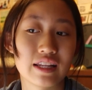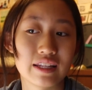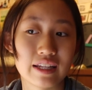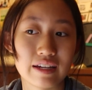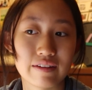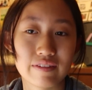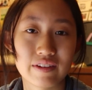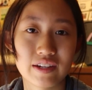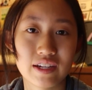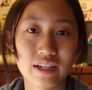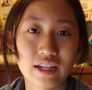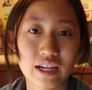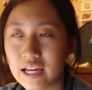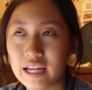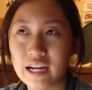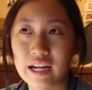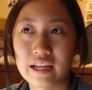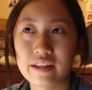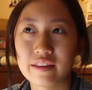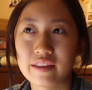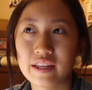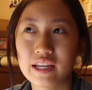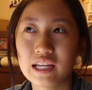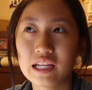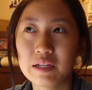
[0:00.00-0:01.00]
Eleven. And I
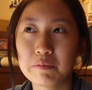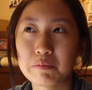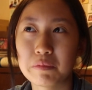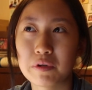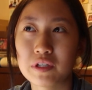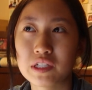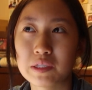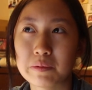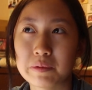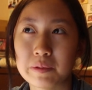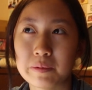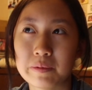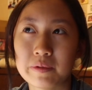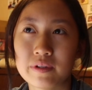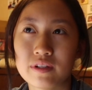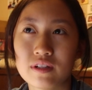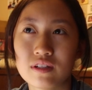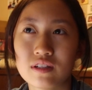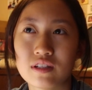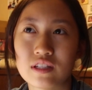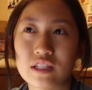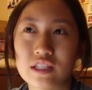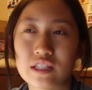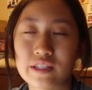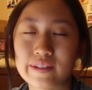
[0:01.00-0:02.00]
think most people
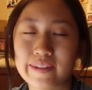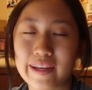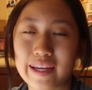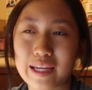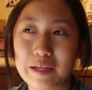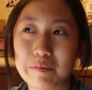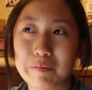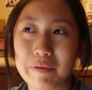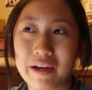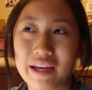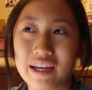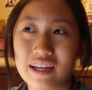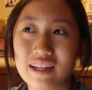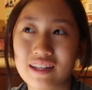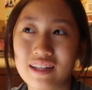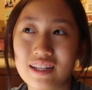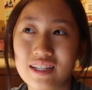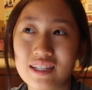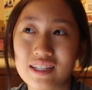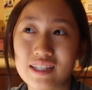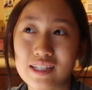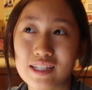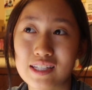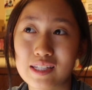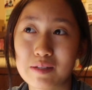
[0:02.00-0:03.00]
dislike Mike in
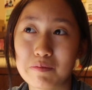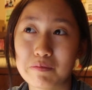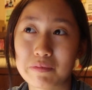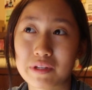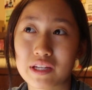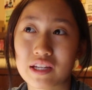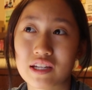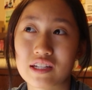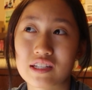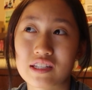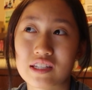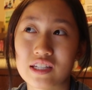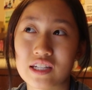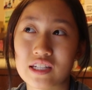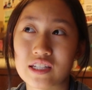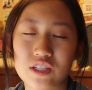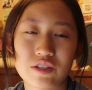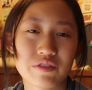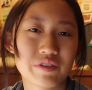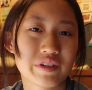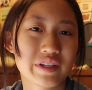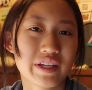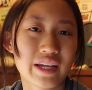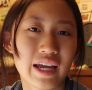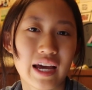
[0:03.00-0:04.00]
this season because he doesn't
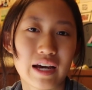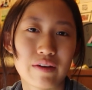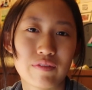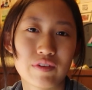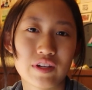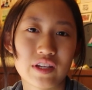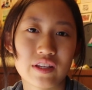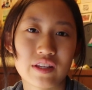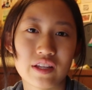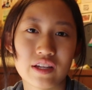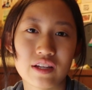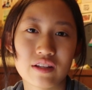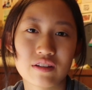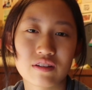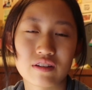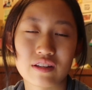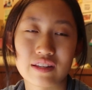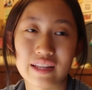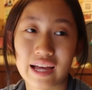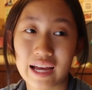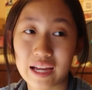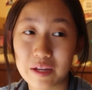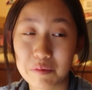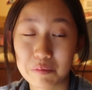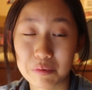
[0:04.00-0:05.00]
really have anything
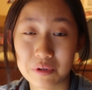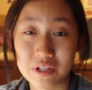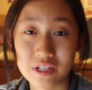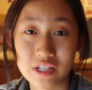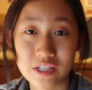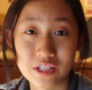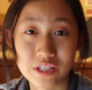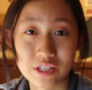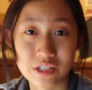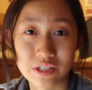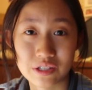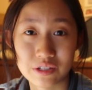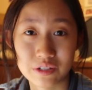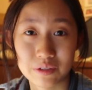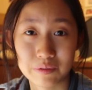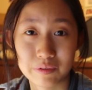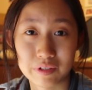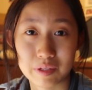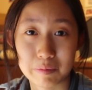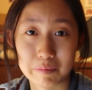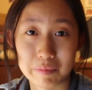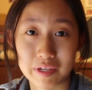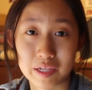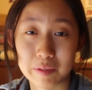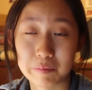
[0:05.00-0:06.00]
that important to do with
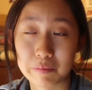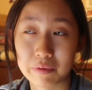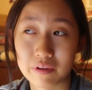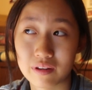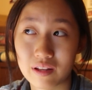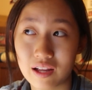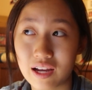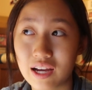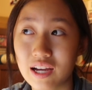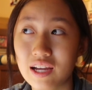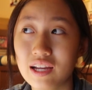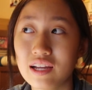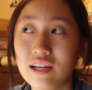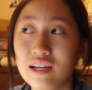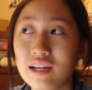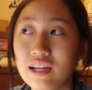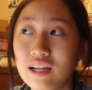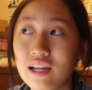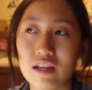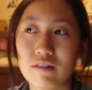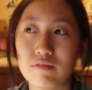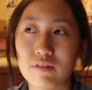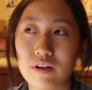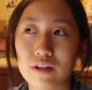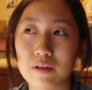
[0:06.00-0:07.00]
the main plot.
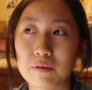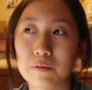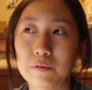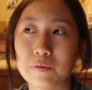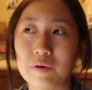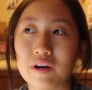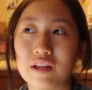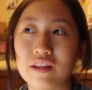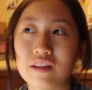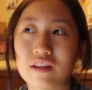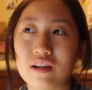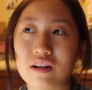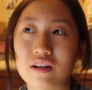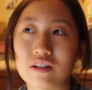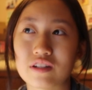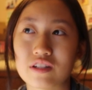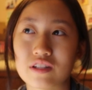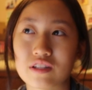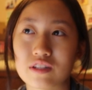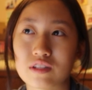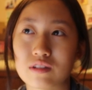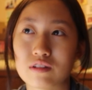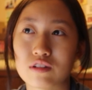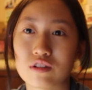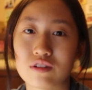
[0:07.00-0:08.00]
In volume one, they're
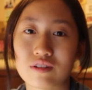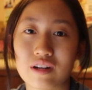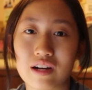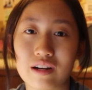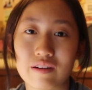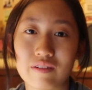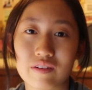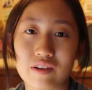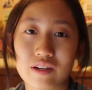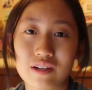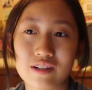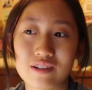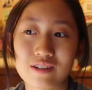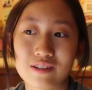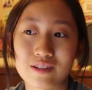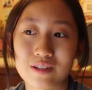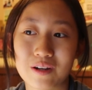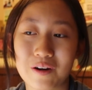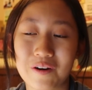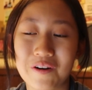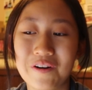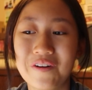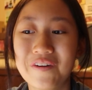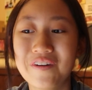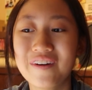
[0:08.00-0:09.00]
just driving,
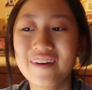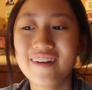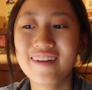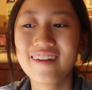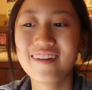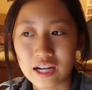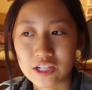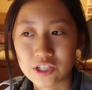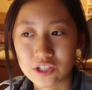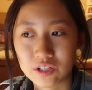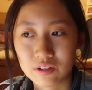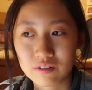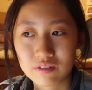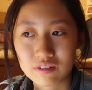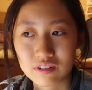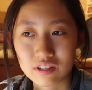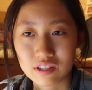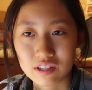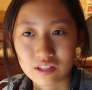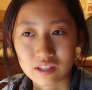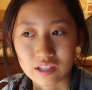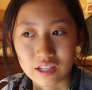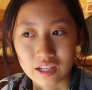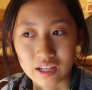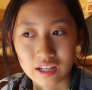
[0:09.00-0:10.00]
so I don't
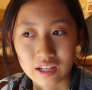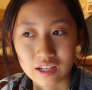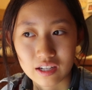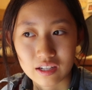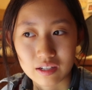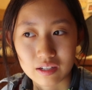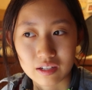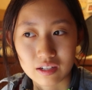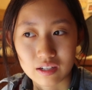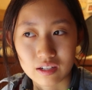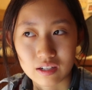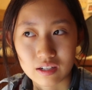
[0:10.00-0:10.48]
think